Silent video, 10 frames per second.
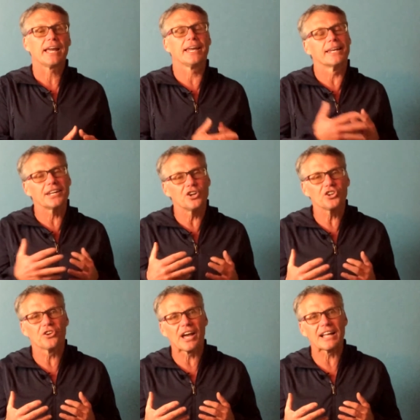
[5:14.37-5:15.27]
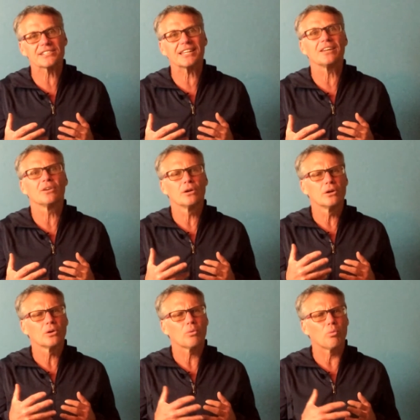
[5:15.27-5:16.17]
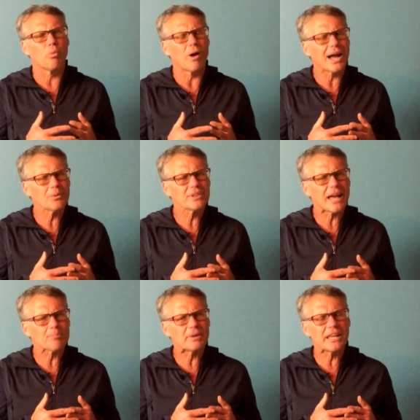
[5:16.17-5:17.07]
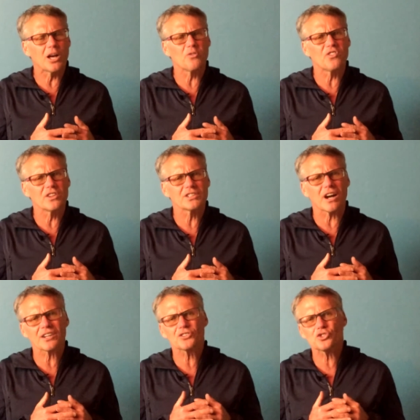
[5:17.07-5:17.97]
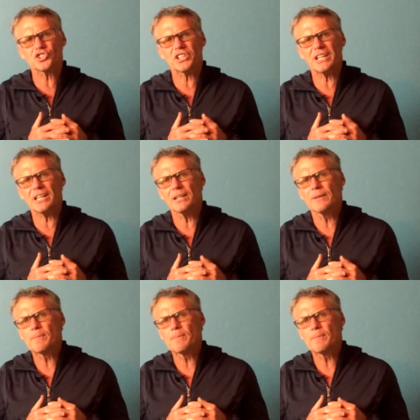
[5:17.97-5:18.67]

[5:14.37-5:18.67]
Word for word: And I know you're asking, why would that be helpful, Dr. G?